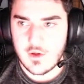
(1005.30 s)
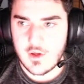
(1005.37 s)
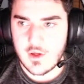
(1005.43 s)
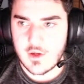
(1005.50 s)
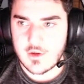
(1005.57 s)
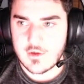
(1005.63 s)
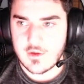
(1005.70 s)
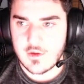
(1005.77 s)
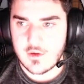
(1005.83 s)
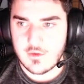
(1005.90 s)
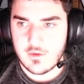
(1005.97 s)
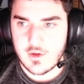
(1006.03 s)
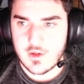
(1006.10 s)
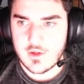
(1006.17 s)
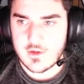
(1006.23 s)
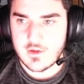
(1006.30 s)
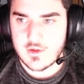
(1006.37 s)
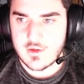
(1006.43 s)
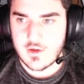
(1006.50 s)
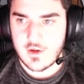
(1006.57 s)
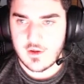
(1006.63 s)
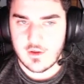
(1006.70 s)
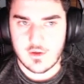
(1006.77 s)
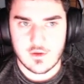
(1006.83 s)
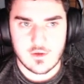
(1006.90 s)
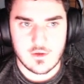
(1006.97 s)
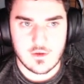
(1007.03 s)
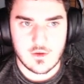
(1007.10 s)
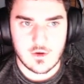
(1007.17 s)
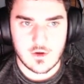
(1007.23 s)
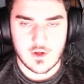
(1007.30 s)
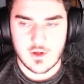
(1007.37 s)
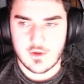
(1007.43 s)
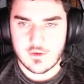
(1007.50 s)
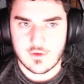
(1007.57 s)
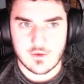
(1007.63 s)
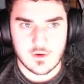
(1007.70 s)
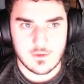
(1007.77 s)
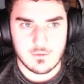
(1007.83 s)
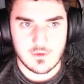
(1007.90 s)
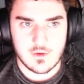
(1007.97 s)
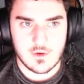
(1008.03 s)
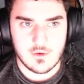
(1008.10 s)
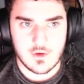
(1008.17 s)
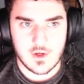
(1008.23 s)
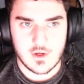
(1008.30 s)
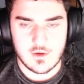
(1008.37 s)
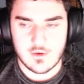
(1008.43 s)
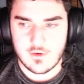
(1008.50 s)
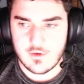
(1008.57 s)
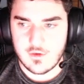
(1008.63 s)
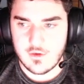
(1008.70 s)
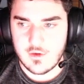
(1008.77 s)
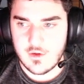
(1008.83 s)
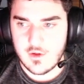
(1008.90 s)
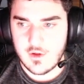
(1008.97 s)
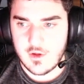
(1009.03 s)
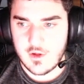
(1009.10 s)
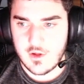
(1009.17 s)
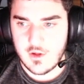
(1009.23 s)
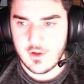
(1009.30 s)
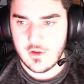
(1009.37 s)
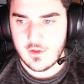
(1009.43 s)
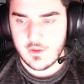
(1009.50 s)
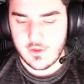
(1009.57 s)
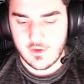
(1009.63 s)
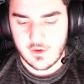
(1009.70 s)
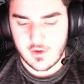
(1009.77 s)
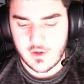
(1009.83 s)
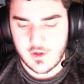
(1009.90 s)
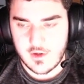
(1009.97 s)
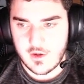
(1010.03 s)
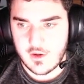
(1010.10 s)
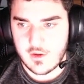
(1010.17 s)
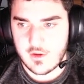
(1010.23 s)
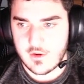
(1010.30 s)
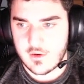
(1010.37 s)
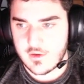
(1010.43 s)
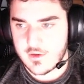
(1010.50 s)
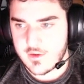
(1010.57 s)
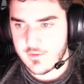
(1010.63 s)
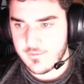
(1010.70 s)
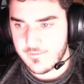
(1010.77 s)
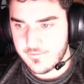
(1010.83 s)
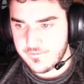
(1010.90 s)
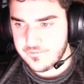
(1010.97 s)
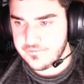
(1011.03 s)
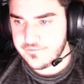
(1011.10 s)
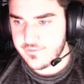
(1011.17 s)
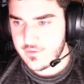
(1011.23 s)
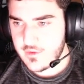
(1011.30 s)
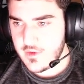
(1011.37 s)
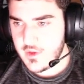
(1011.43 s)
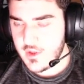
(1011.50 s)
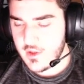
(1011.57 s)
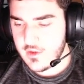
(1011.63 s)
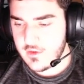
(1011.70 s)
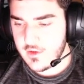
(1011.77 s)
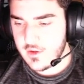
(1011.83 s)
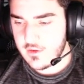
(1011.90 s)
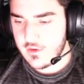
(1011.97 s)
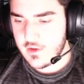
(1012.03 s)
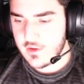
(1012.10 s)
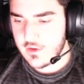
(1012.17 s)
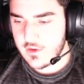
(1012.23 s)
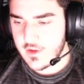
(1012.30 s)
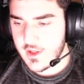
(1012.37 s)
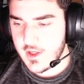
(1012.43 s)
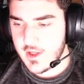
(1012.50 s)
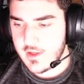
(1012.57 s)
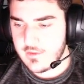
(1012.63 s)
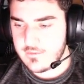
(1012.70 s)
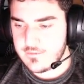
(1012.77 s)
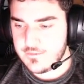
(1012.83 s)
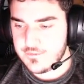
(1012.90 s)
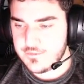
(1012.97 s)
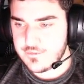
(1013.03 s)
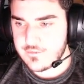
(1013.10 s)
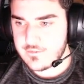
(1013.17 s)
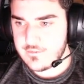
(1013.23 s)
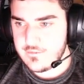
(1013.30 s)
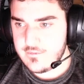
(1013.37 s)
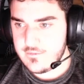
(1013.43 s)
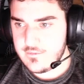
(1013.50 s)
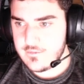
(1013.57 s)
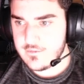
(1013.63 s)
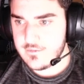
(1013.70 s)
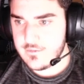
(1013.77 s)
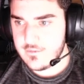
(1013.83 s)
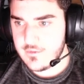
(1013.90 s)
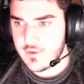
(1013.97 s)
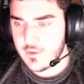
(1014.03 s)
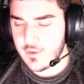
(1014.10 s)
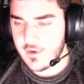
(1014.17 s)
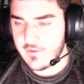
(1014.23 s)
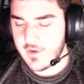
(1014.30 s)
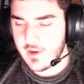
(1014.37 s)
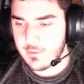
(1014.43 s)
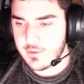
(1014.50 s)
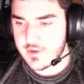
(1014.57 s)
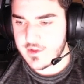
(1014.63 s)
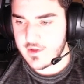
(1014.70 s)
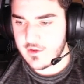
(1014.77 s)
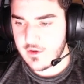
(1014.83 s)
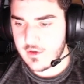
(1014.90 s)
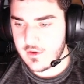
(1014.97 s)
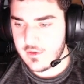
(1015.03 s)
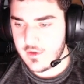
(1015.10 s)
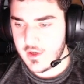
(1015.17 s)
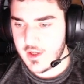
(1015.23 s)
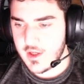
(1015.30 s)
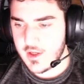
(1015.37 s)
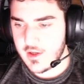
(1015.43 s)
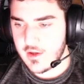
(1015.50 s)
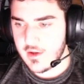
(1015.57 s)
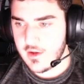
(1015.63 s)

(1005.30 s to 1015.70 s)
actually quite solid. 30-ounce cream with no handle, $30. A little under that 25% ROI